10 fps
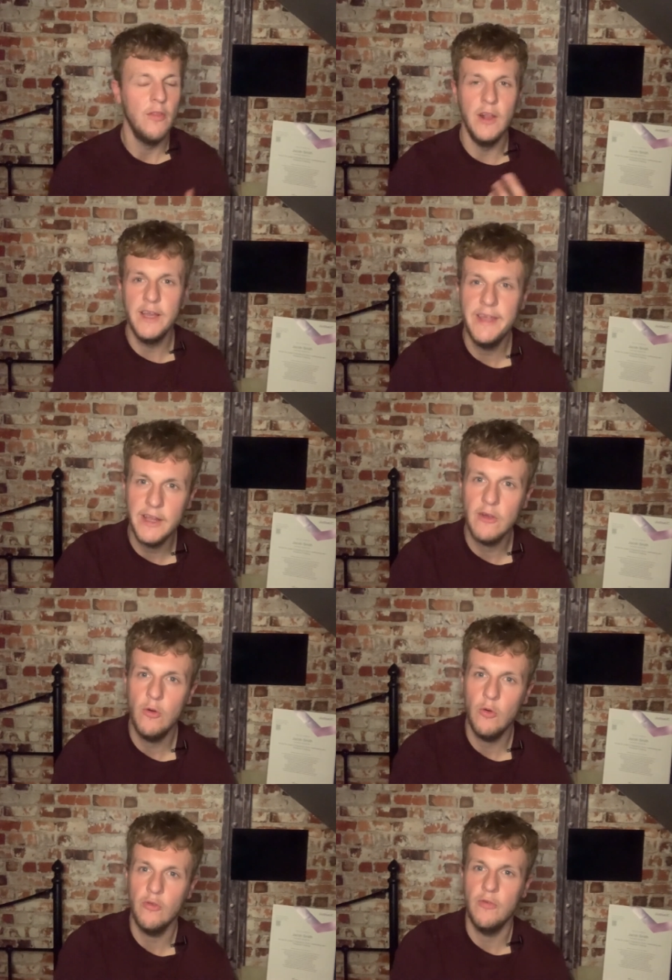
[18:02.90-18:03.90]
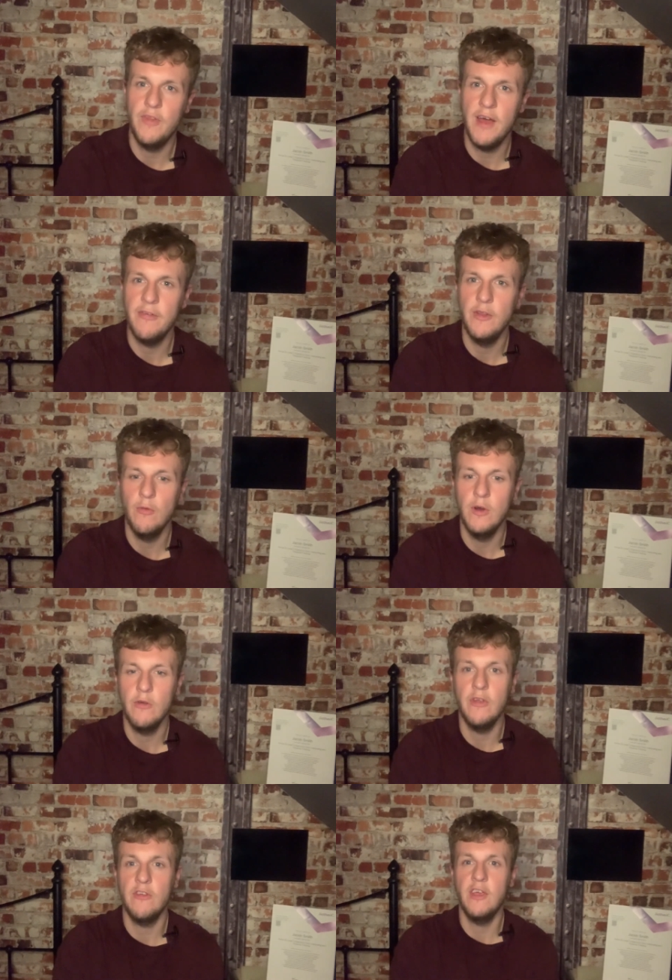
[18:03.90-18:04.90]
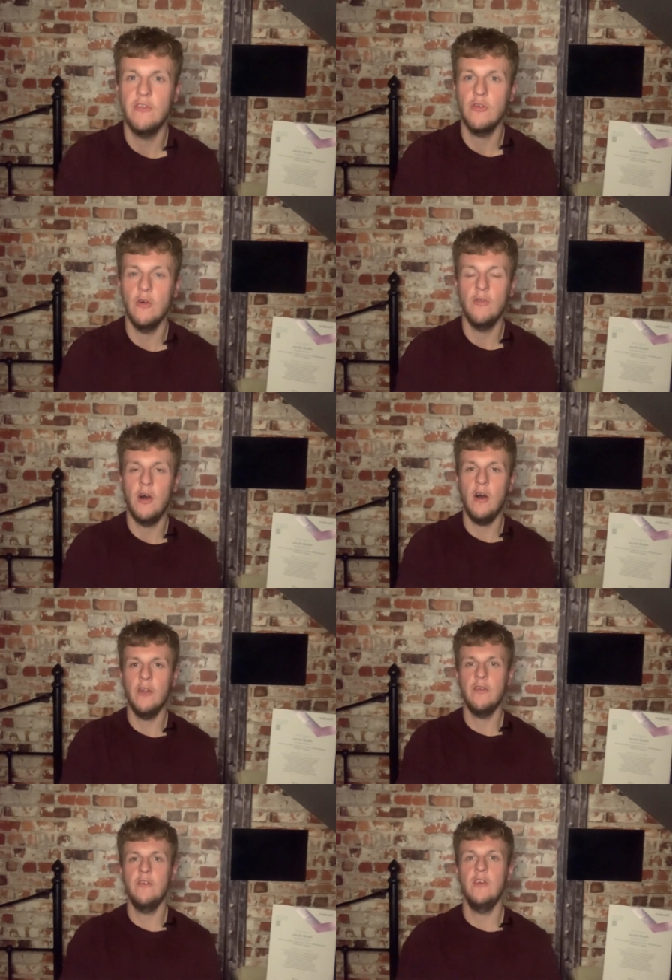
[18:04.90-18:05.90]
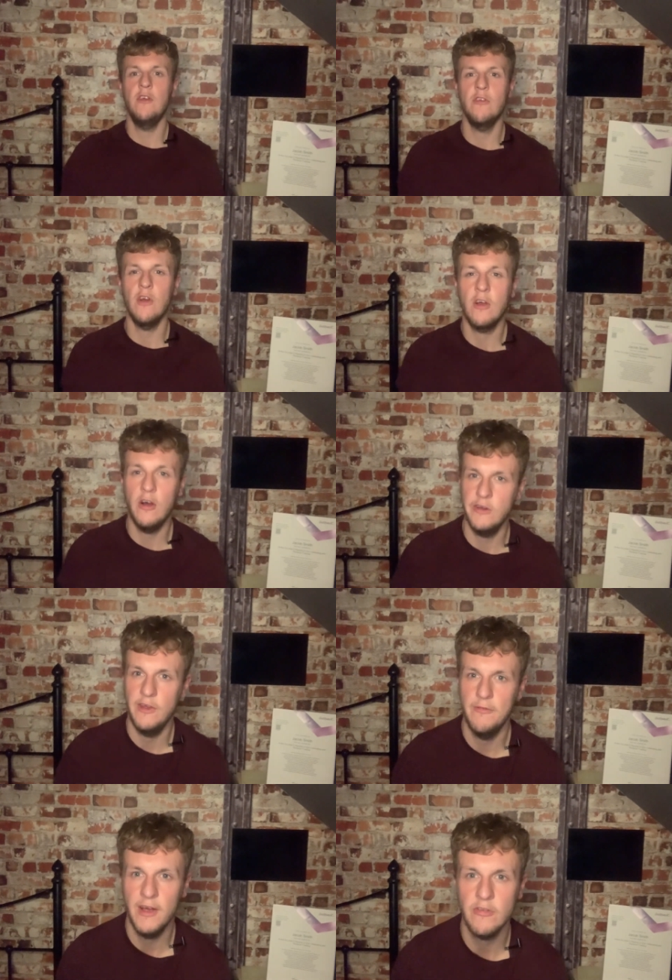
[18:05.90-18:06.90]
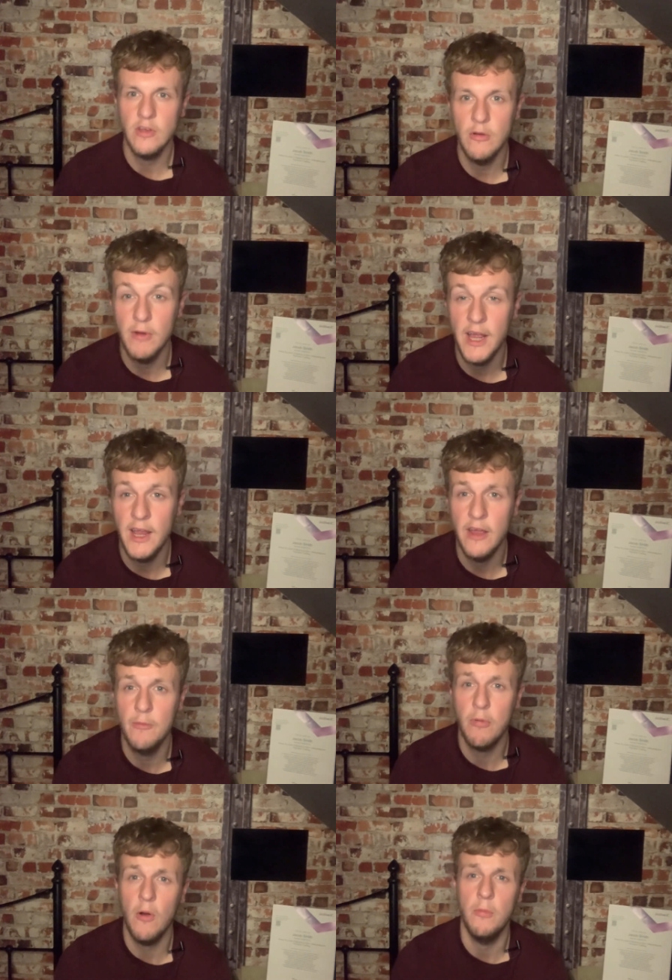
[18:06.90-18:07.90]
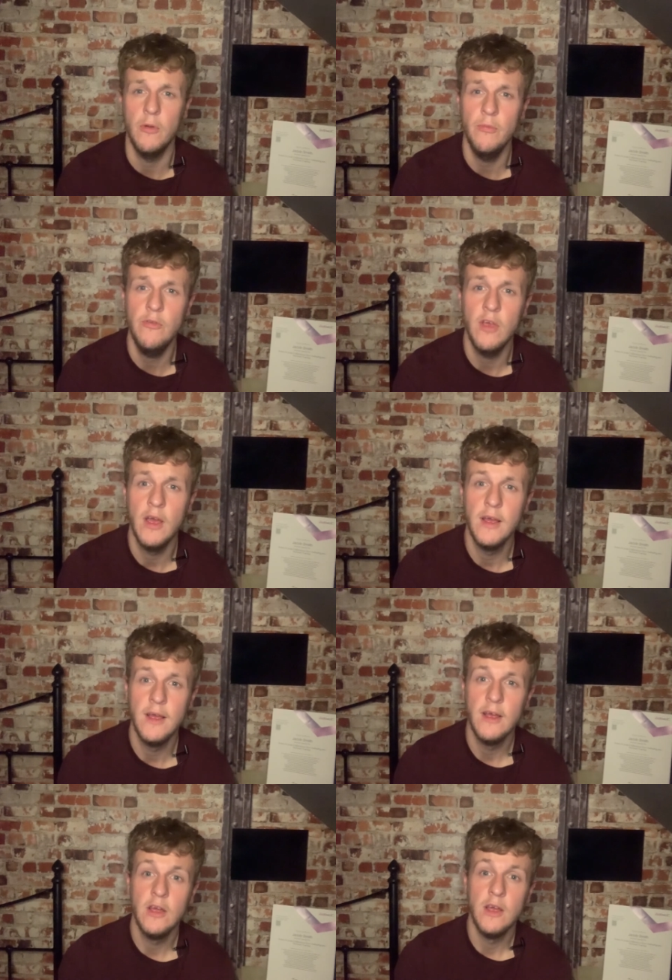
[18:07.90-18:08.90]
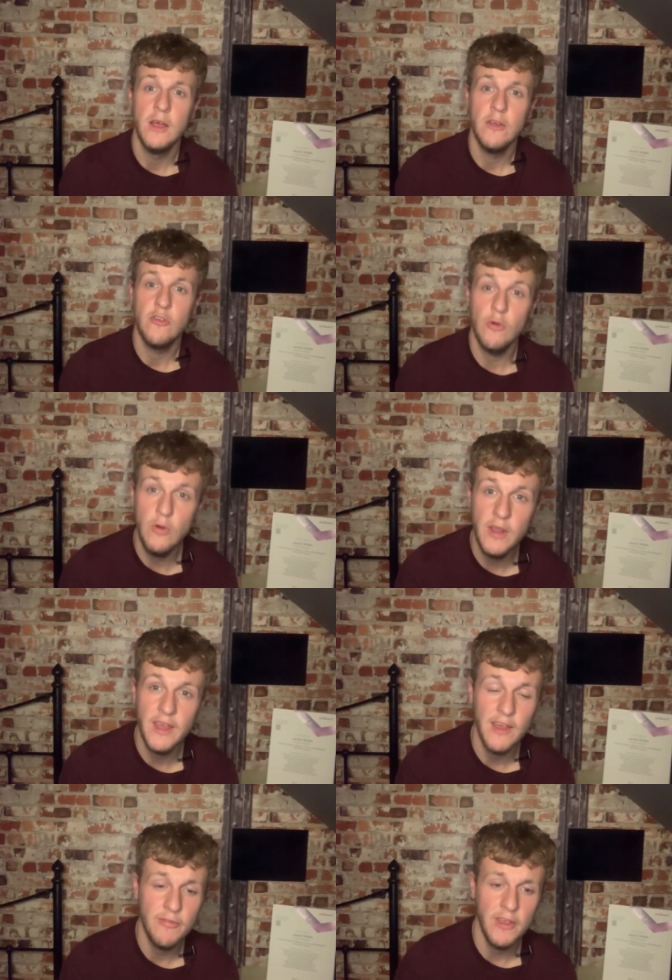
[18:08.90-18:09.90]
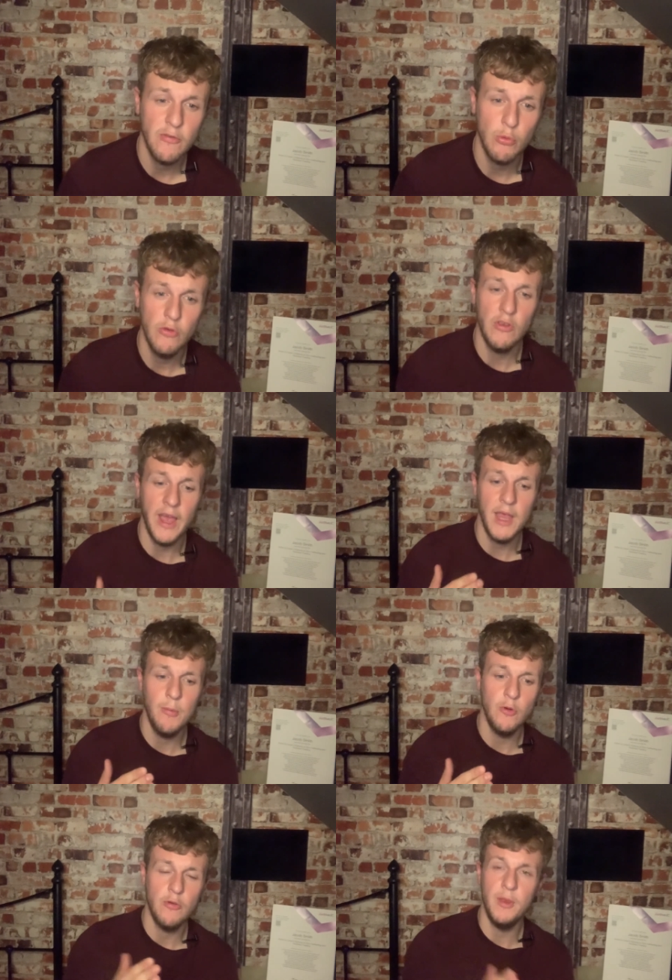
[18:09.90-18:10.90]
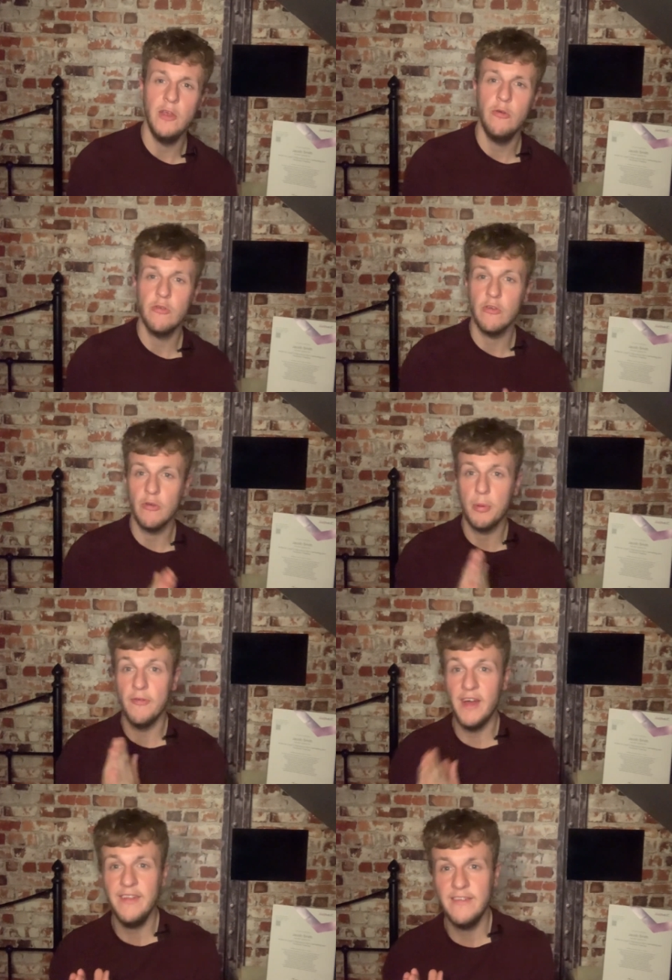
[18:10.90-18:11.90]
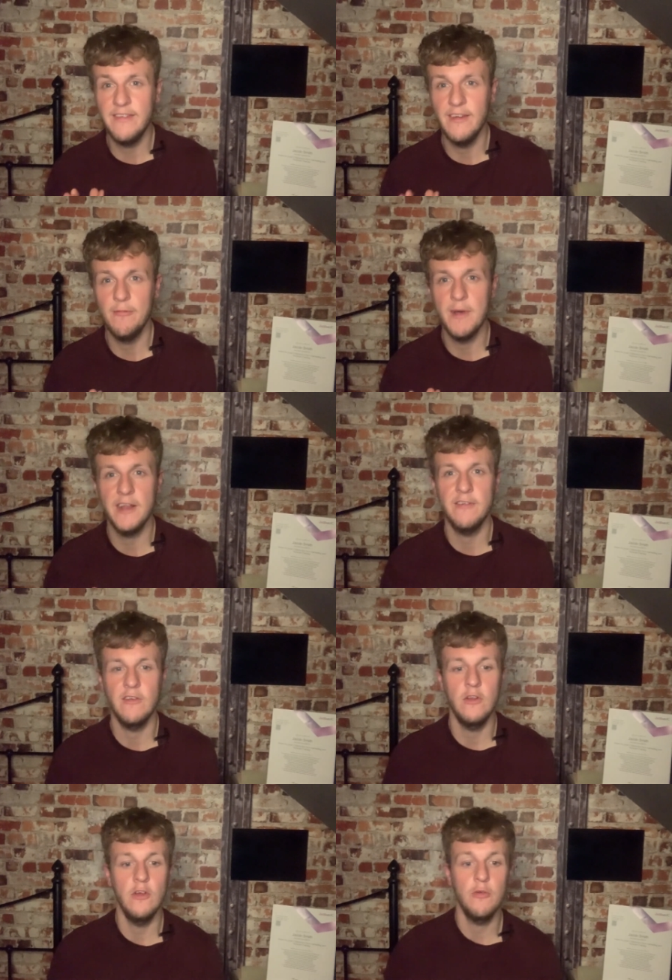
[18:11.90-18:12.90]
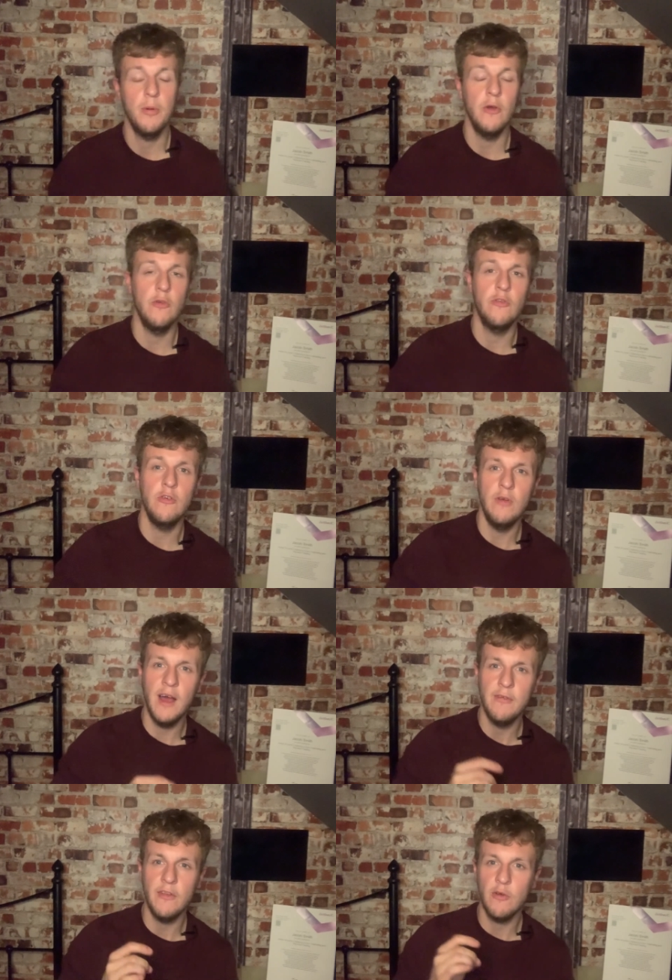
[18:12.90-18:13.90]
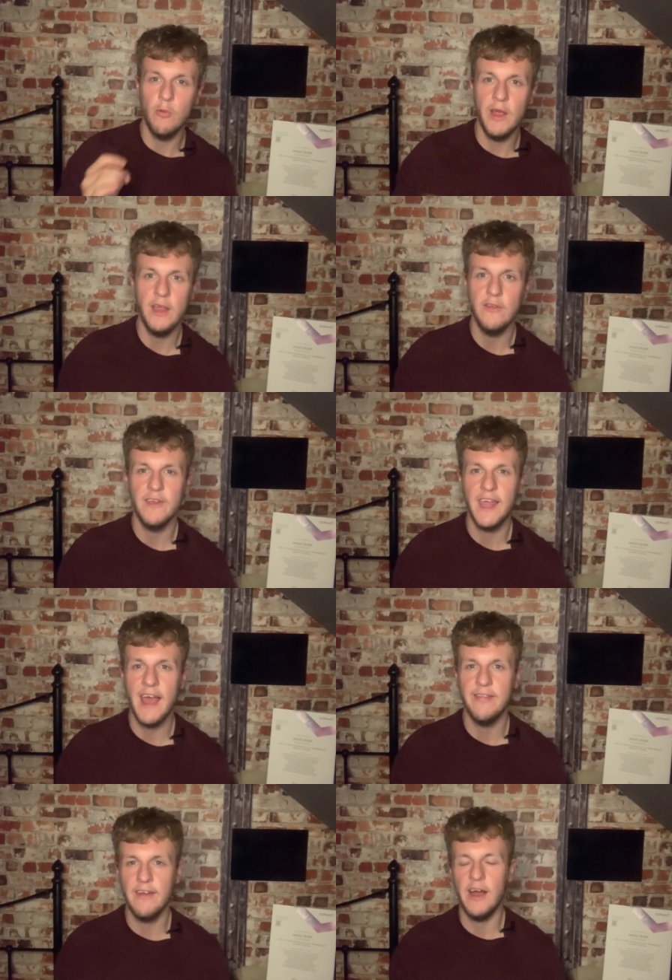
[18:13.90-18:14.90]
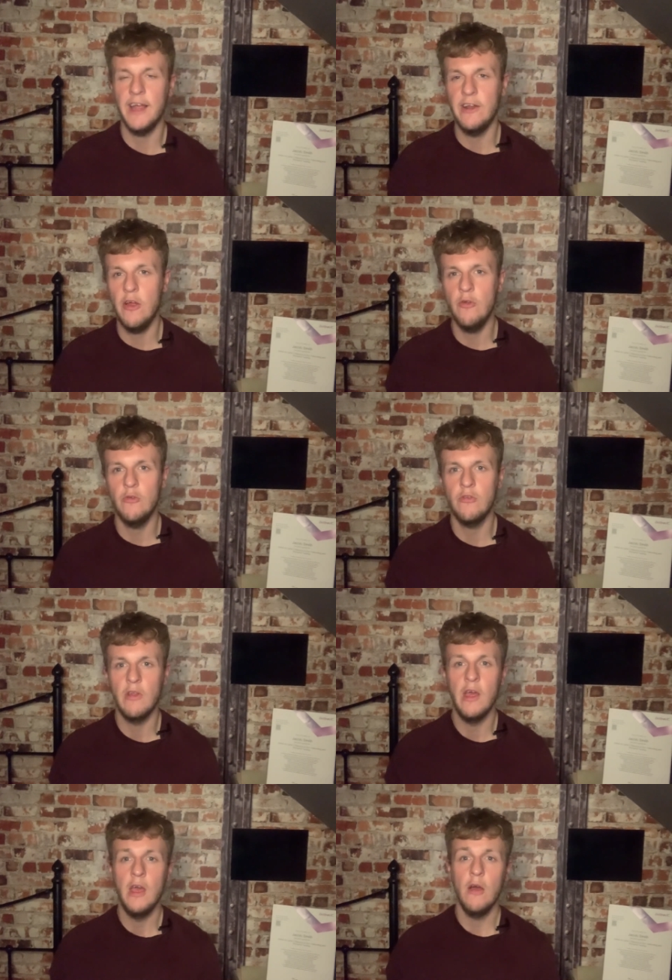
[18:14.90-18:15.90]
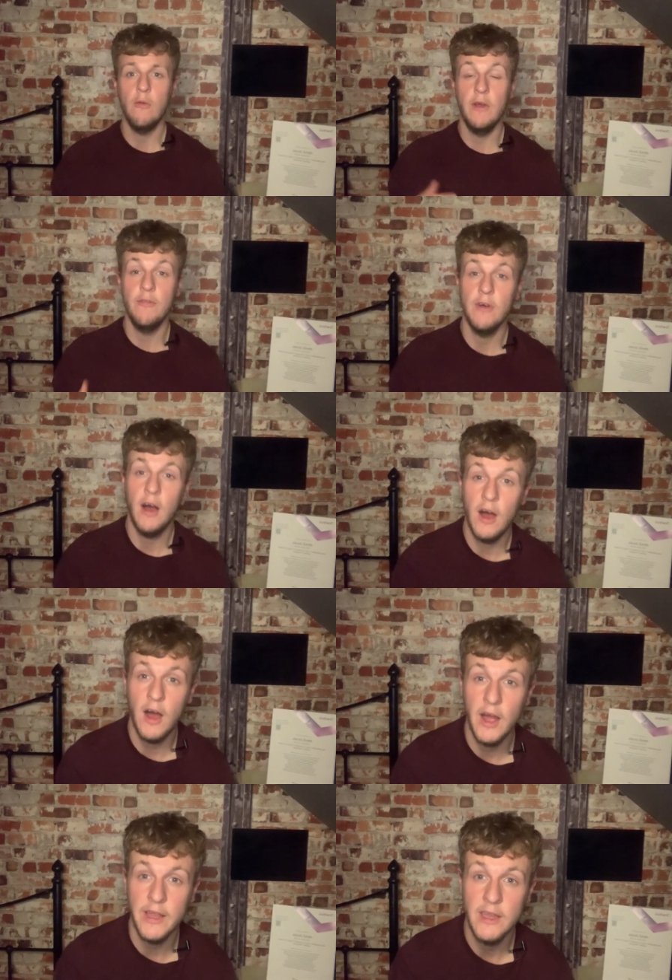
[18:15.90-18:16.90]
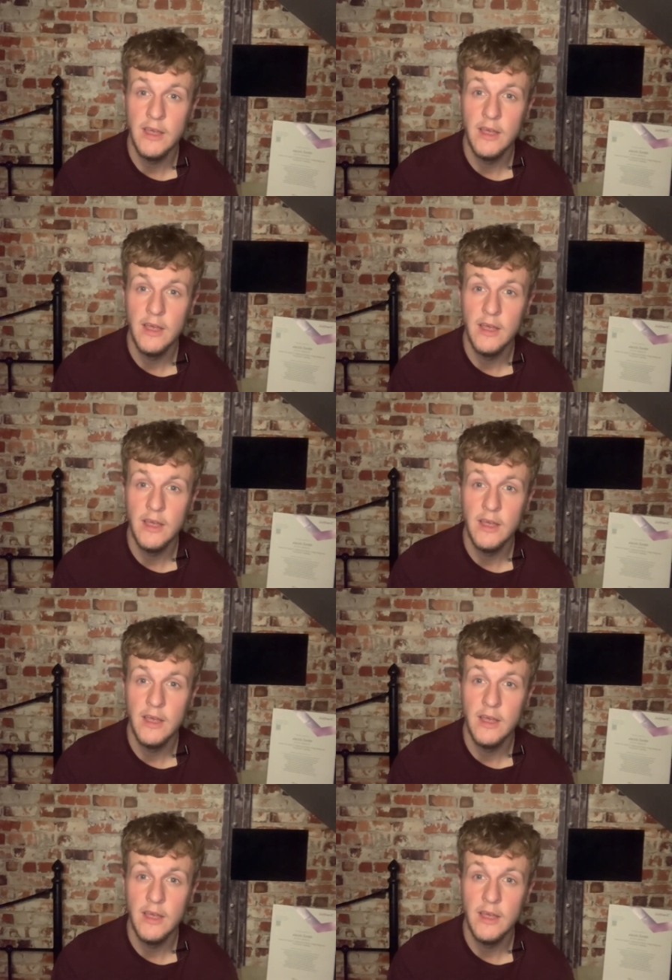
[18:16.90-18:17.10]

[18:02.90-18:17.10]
the leading cause of death in the world is, is sort of heart disease, cardiovascular related problems. Surely, if this was able to be used as a preventative medicine as opposed to having to wait to get diagnosed with high